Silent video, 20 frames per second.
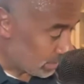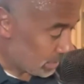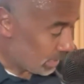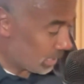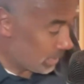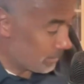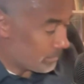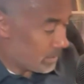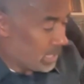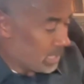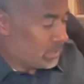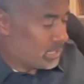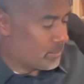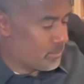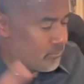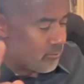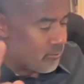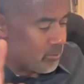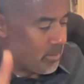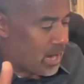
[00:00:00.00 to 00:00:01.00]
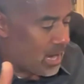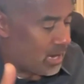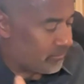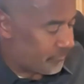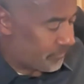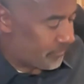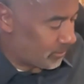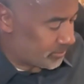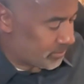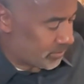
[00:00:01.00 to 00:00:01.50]
Let me
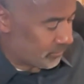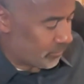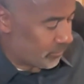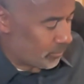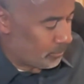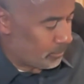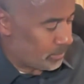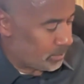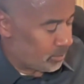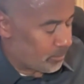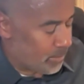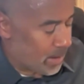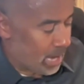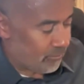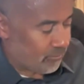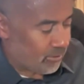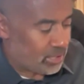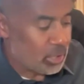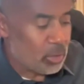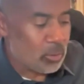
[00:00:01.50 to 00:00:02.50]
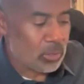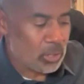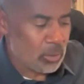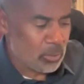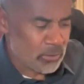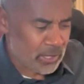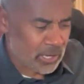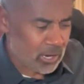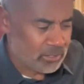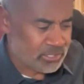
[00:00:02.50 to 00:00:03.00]
remind folks of your background.
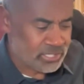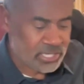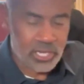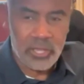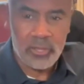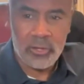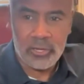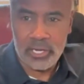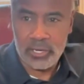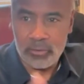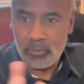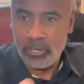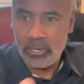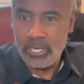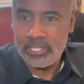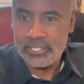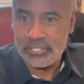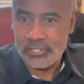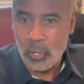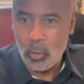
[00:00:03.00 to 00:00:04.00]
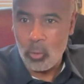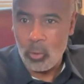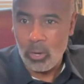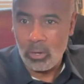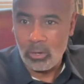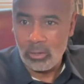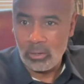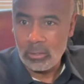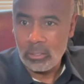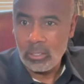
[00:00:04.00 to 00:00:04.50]
You were the coach at Unity Reed
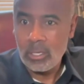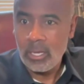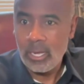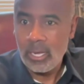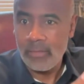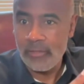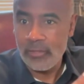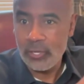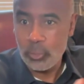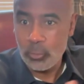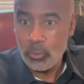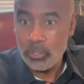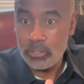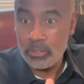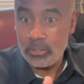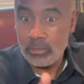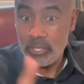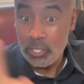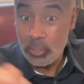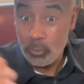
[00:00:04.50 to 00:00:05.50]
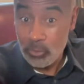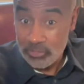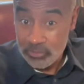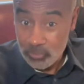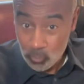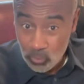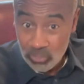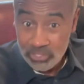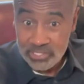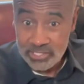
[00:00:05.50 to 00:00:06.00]
Stonewall, and then you went
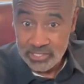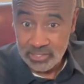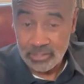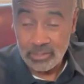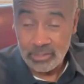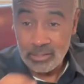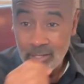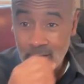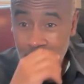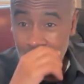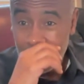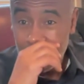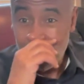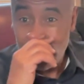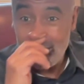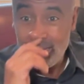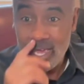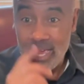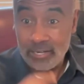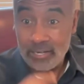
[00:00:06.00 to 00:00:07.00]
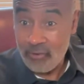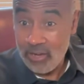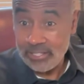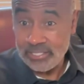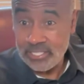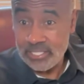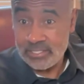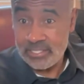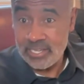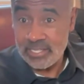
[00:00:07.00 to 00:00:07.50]
to Woodson and had
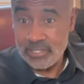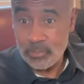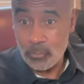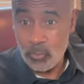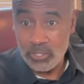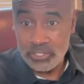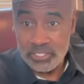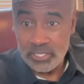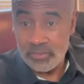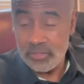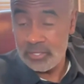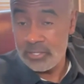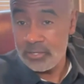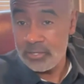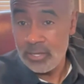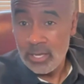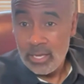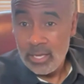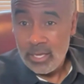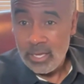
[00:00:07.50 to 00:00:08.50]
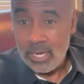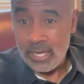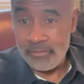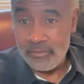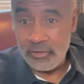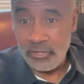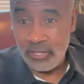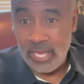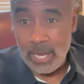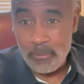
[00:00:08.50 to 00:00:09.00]
great success at Woodson. Then
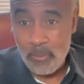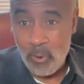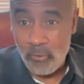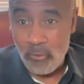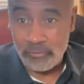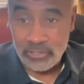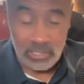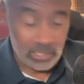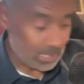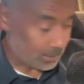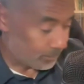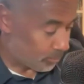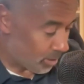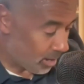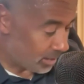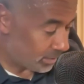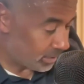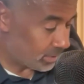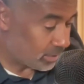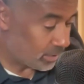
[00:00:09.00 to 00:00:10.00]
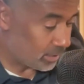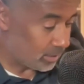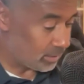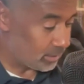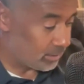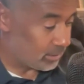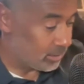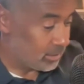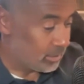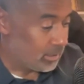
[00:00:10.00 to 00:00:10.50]
you came over to Lake
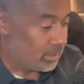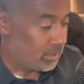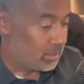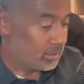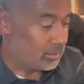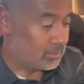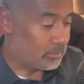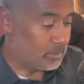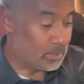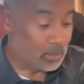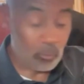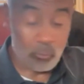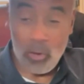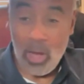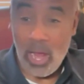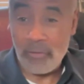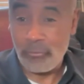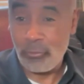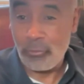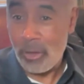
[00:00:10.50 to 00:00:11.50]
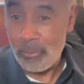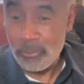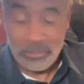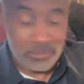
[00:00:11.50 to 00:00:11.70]
Braddock, the bitter rival.